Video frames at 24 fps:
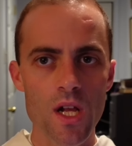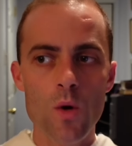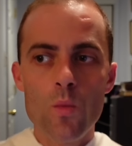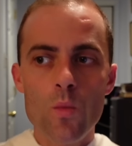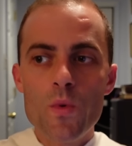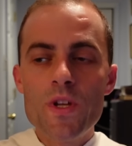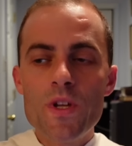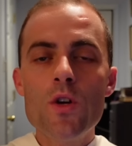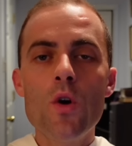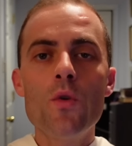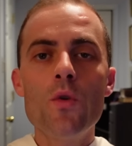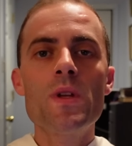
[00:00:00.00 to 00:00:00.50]
We
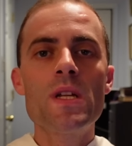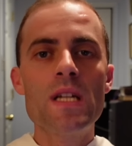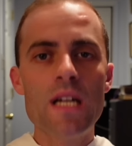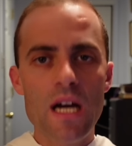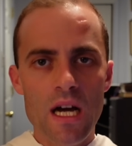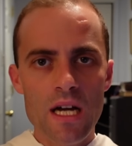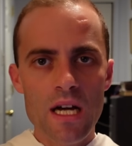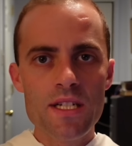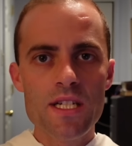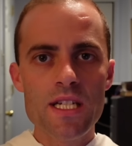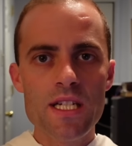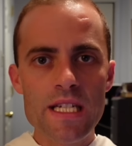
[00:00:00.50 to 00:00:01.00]
go to
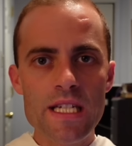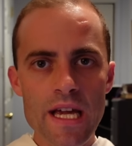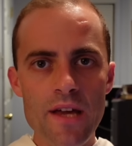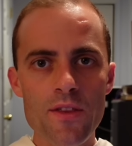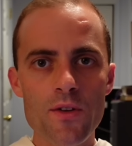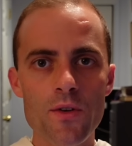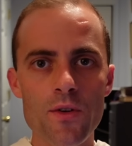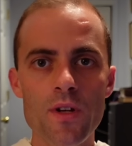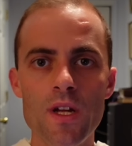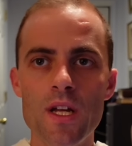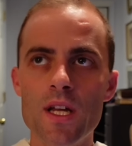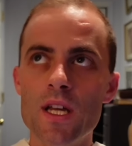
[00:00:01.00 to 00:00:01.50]
God
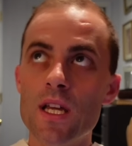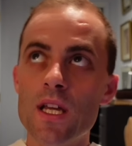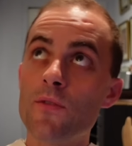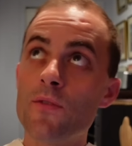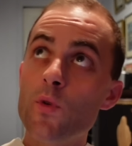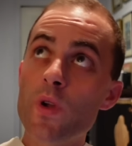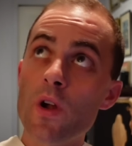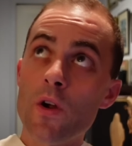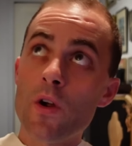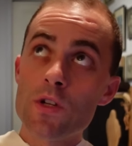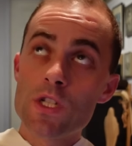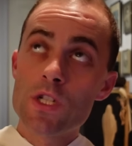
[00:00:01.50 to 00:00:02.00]
together. If
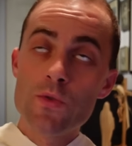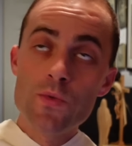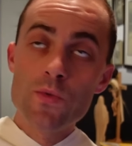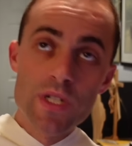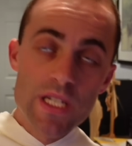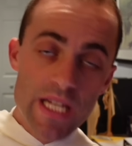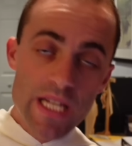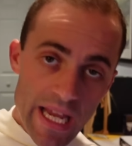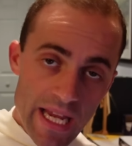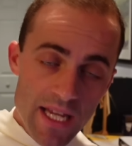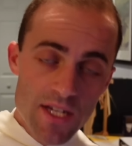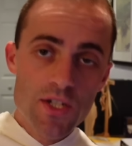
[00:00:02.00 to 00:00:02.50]
we are to
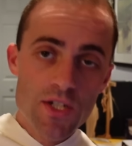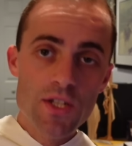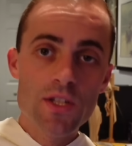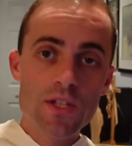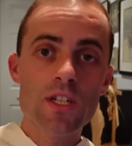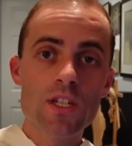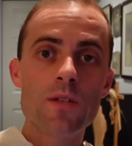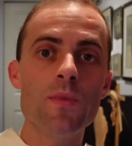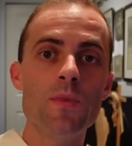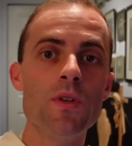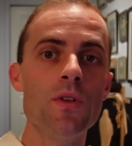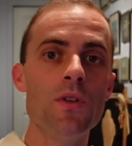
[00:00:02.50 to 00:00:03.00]
attain to the
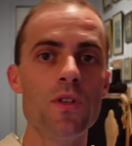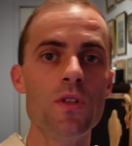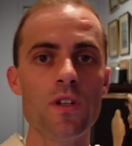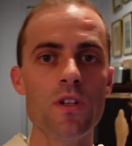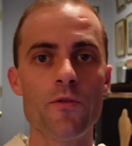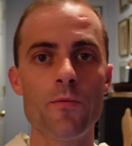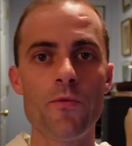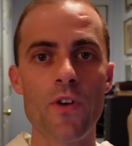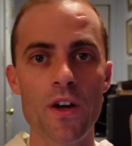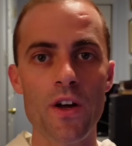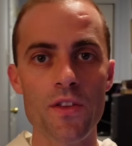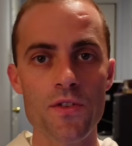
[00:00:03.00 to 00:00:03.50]
communion
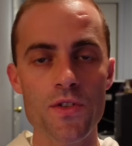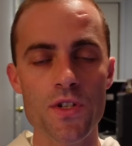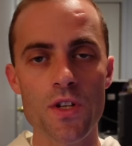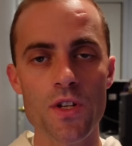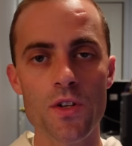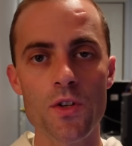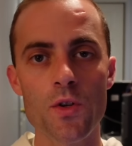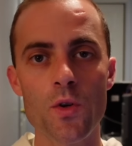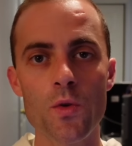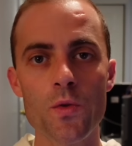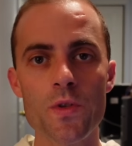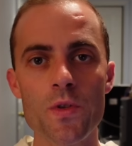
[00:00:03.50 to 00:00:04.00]
of Father, Son,
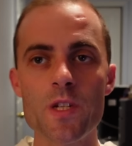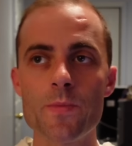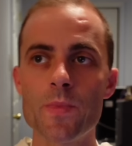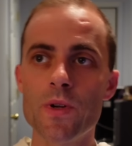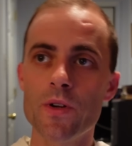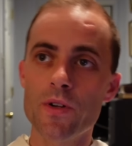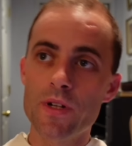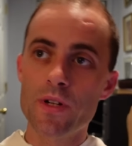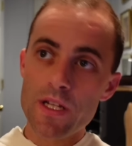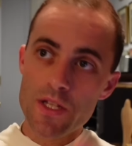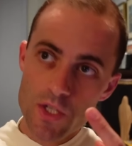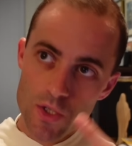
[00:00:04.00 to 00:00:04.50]
and Holy
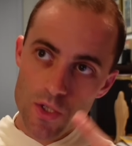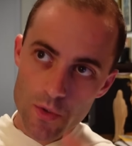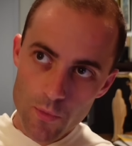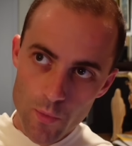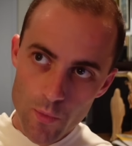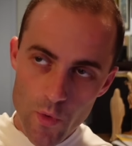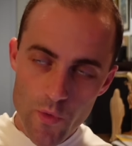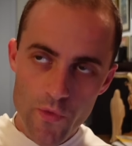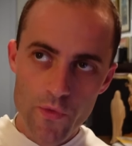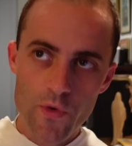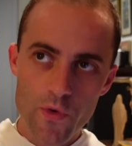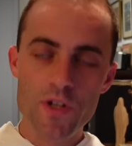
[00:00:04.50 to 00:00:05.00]
Spirit, it's
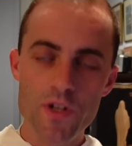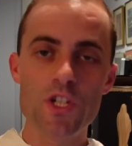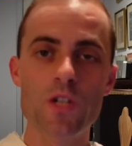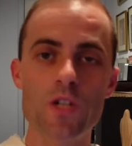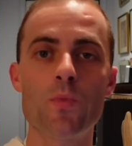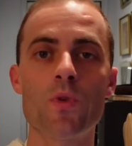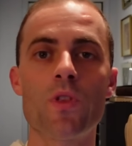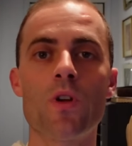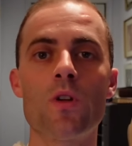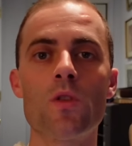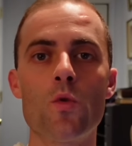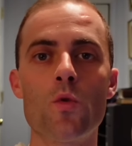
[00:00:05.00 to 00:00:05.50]
through friendship
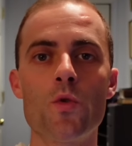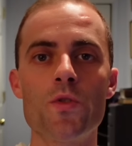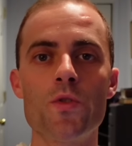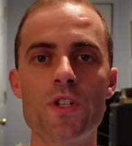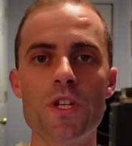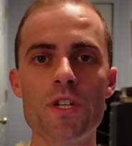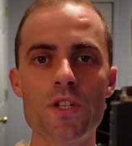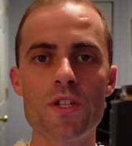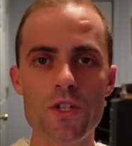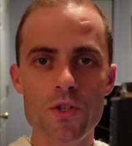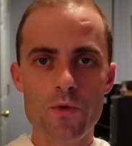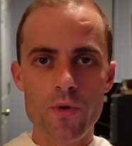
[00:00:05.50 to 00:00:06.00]
with our Lord
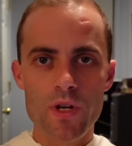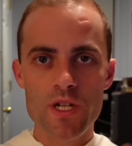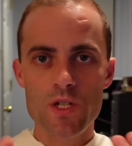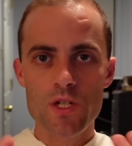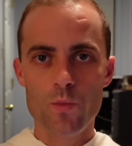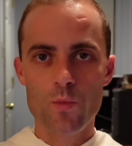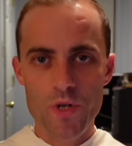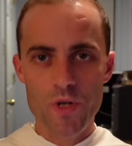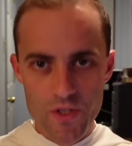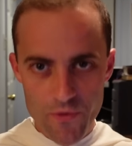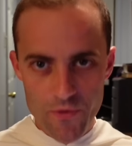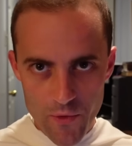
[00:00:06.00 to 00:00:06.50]
Jesus Christ,
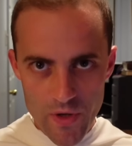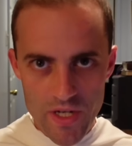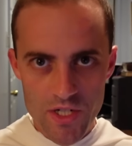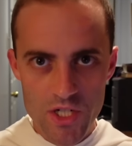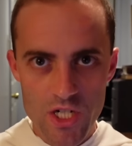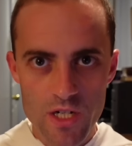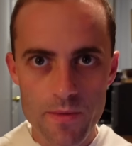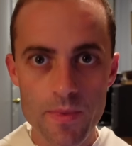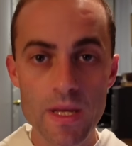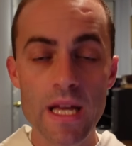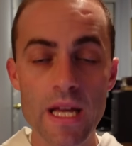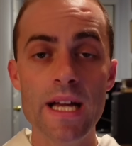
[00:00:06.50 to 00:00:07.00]
which
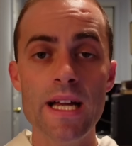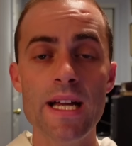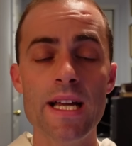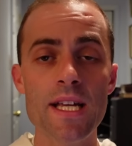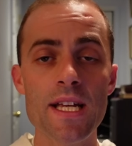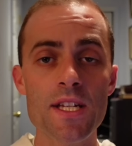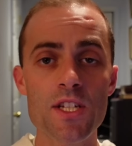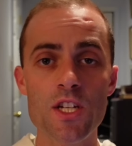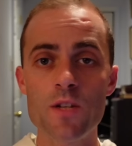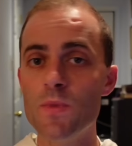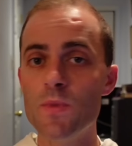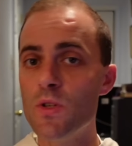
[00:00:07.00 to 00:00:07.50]
friendship
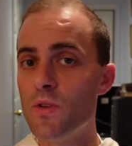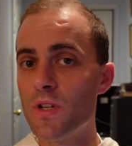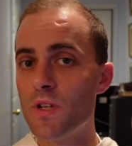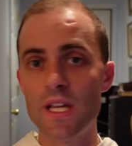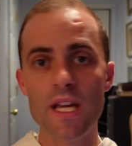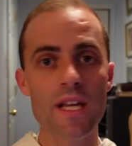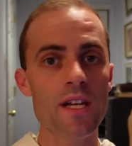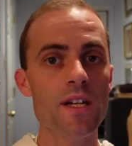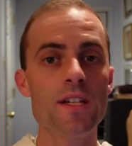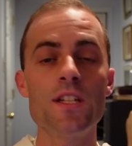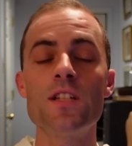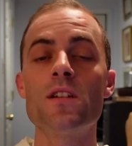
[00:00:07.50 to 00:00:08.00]
is
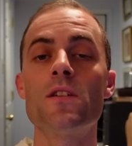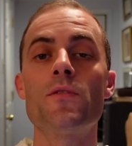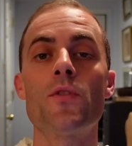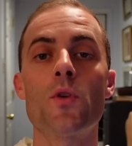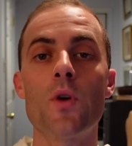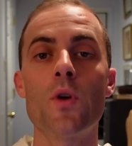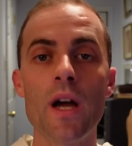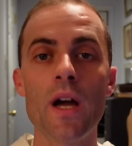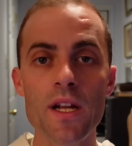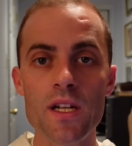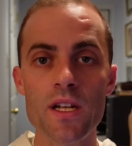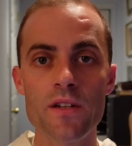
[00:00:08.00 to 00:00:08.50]
communicated in a
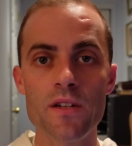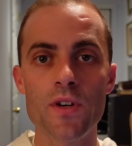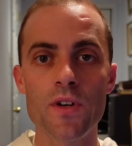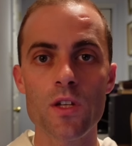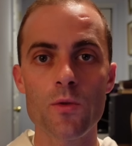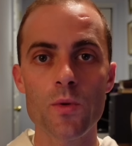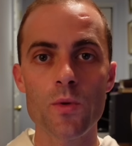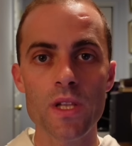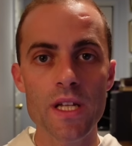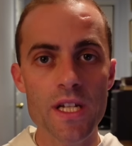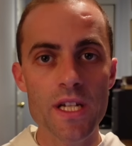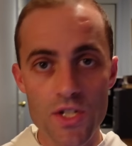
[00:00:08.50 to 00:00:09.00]
variety of other
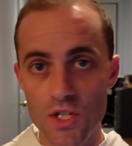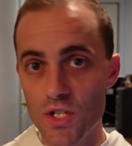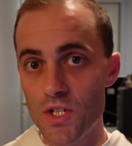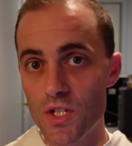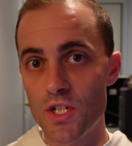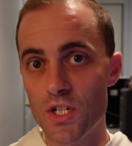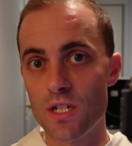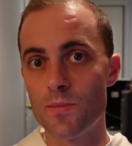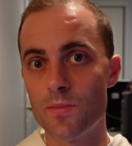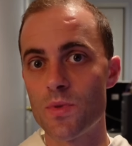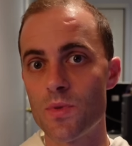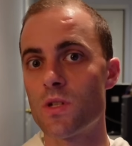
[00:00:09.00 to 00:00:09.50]

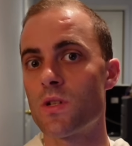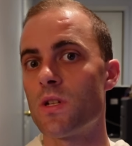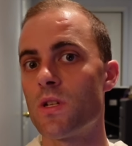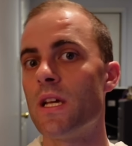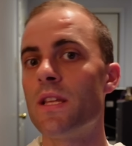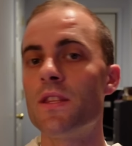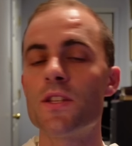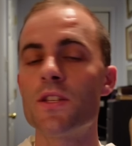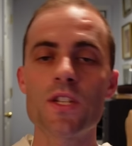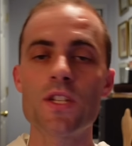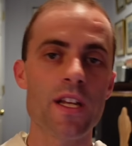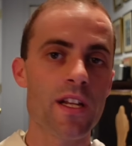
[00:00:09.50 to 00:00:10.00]
relationships in
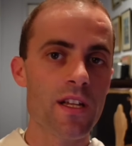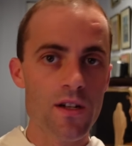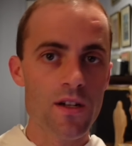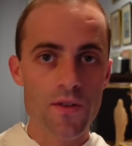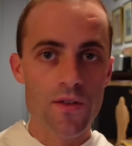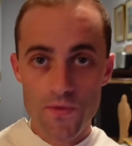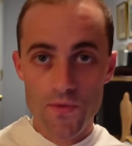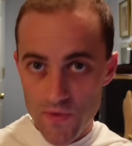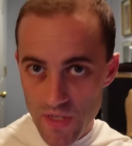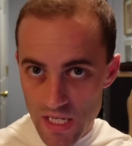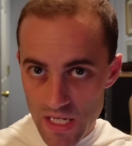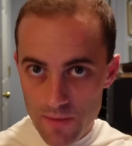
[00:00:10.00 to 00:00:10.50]
the setting of
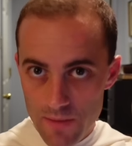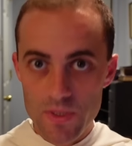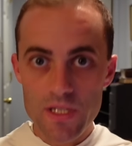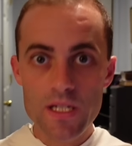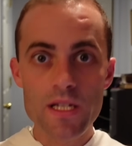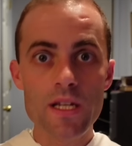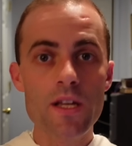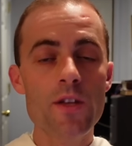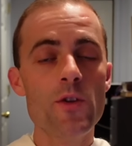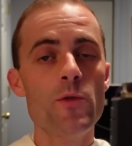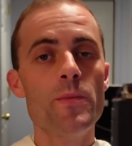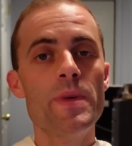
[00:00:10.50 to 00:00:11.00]
family,
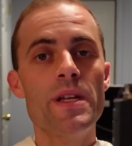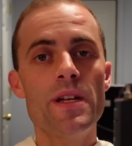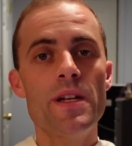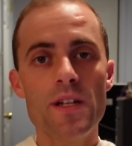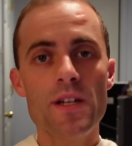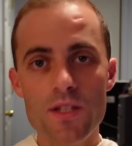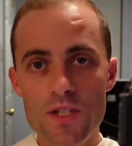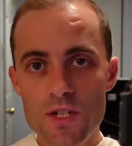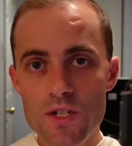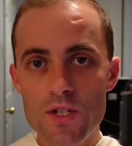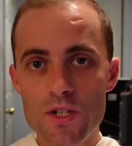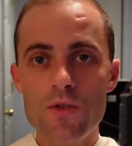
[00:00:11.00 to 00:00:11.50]
intermediate
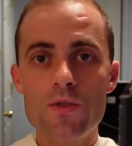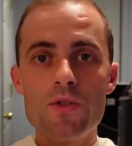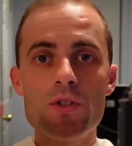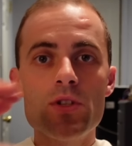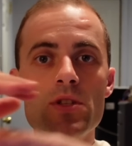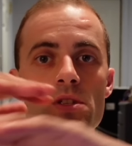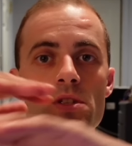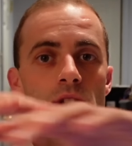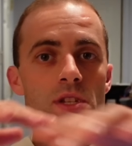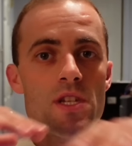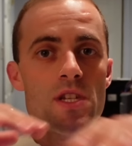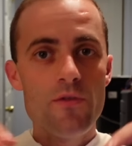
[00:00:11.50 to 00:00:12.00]

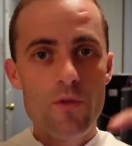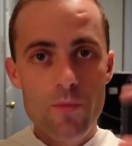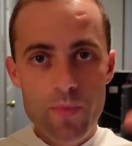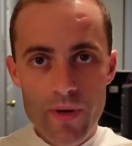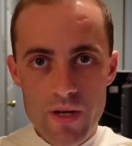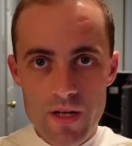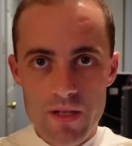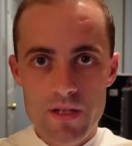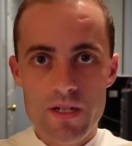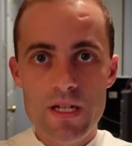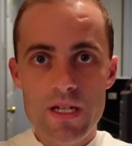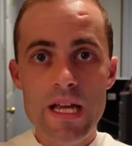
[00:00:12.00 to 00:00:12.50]
institutions, the civil
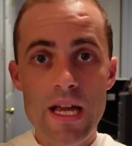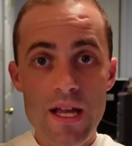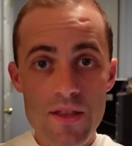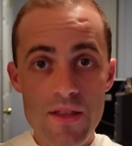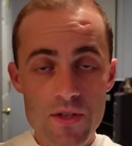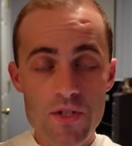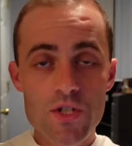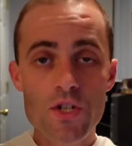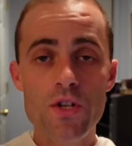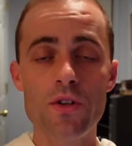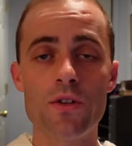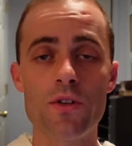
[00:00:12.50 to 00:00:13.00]
polity, and
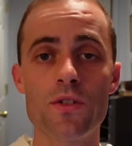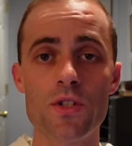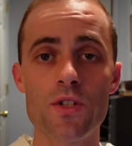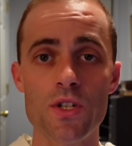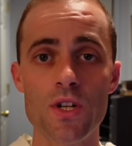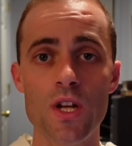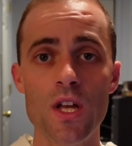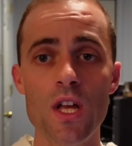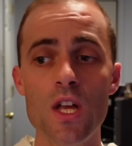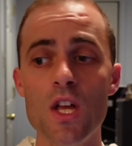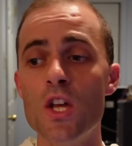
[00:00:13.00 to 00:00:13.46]
the church.